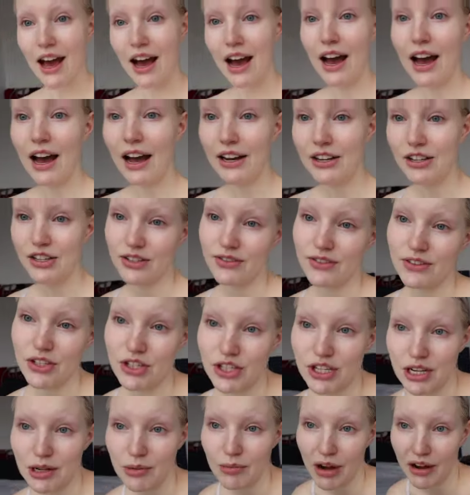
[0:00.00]
I just finished
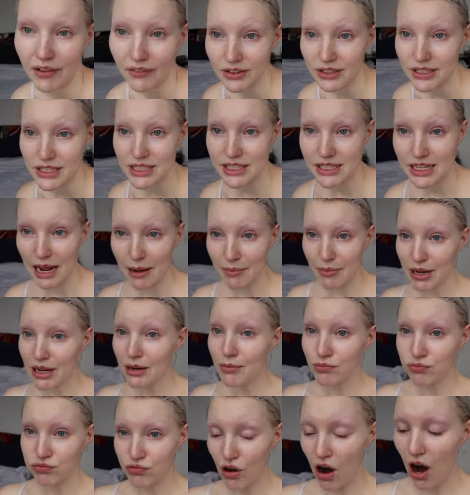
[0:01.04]
eating breakfast. I'm in a
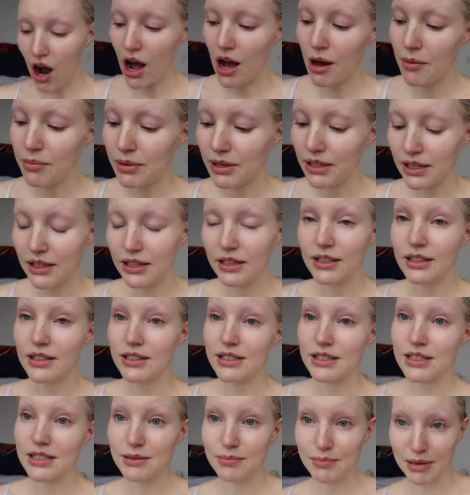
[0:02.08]
bra
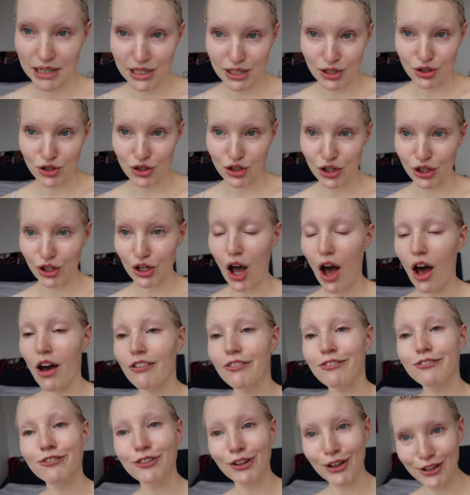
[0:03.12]
because my t-shirt got
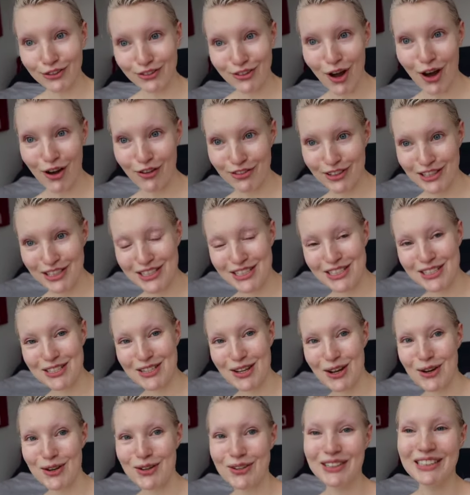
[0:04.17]
full of coffee.
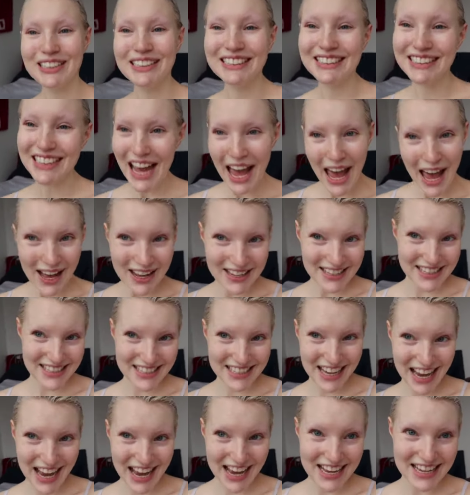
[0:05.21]
So I'll see
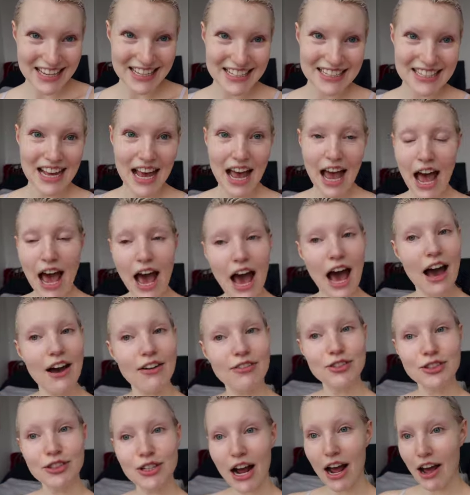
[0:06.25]
you guys
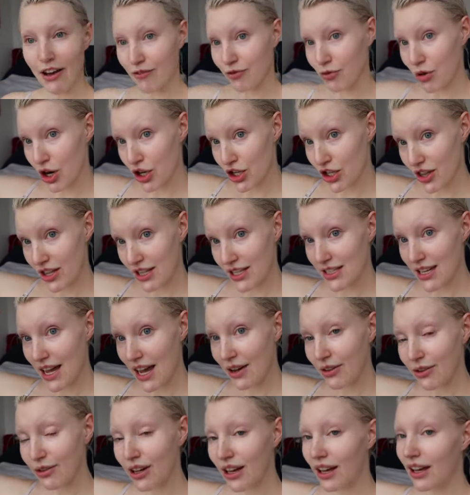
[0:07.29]
after I've washed this
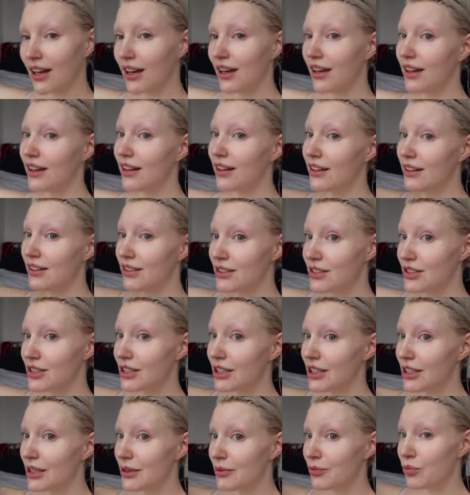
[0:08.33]
out and
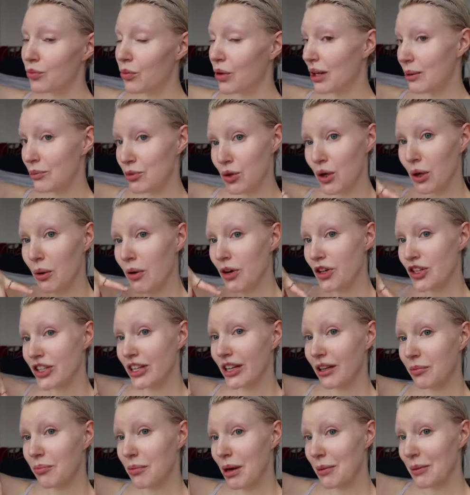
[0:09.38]
while I'm doing
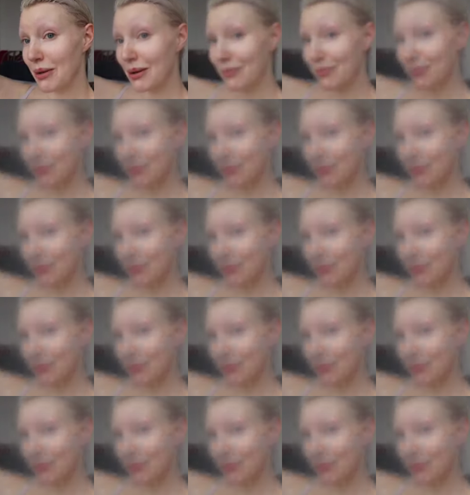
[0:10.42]
washing, maybe.